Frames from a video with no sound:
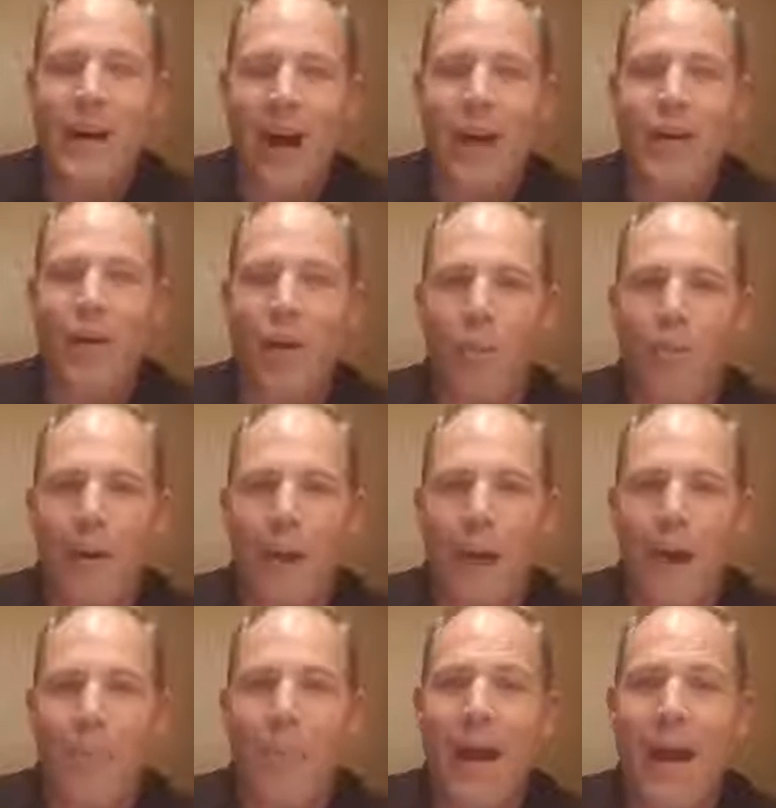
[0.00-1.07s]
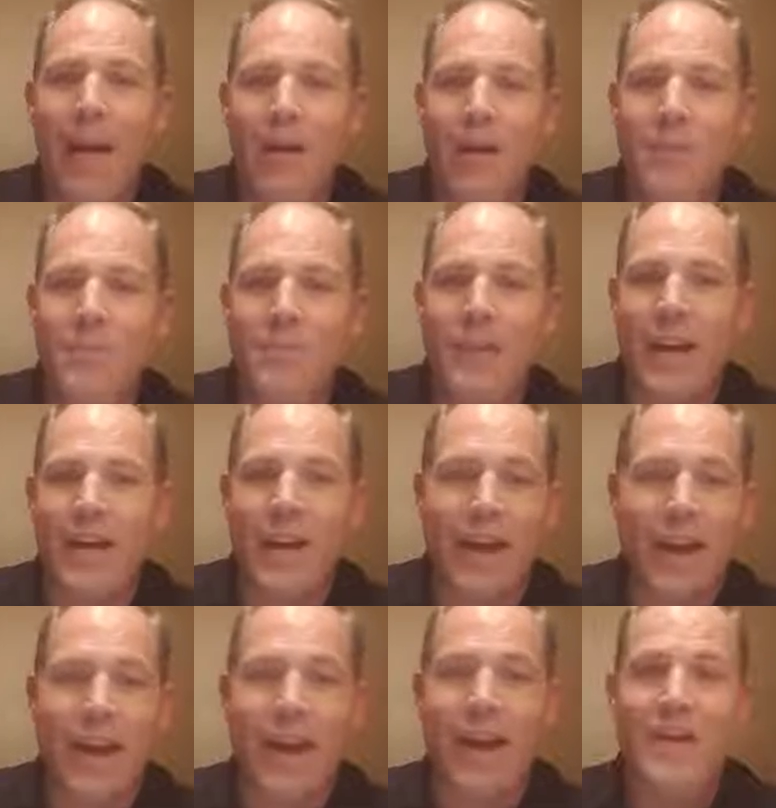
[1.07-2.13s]
I call Pat. Pat comes out,
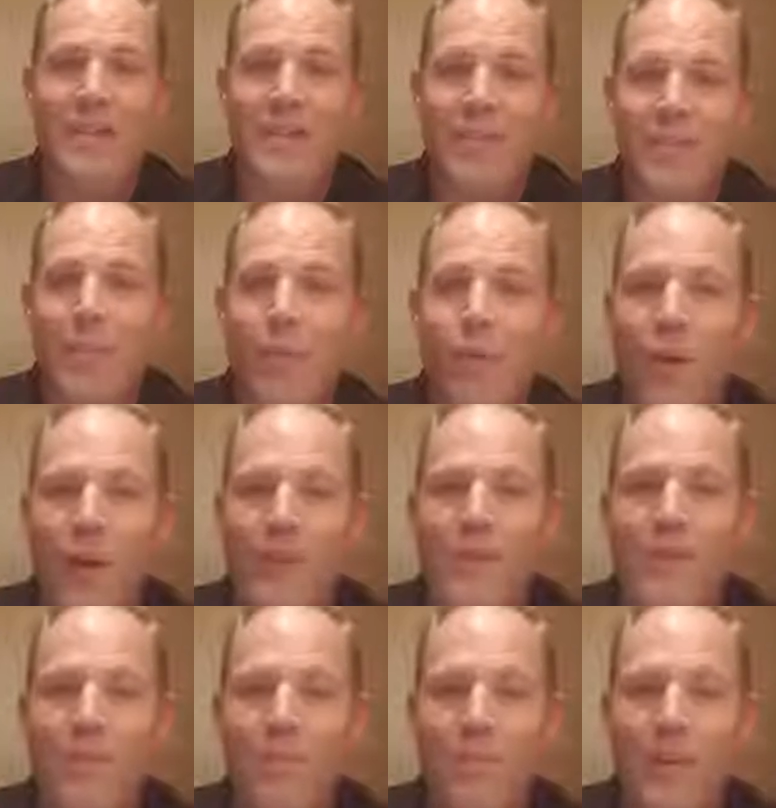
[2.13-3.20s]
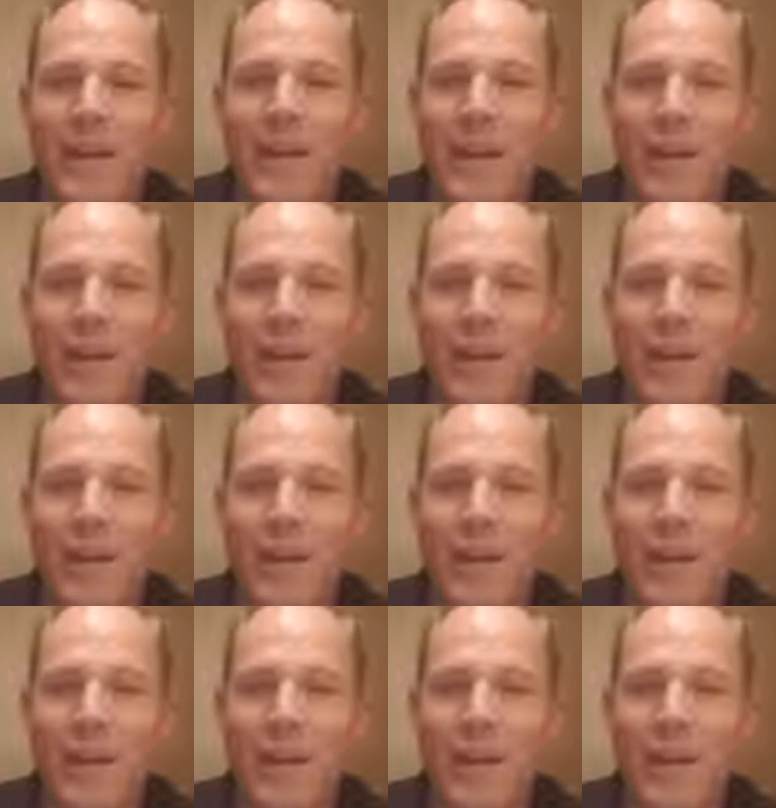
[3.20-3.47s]
and I asked him to bring some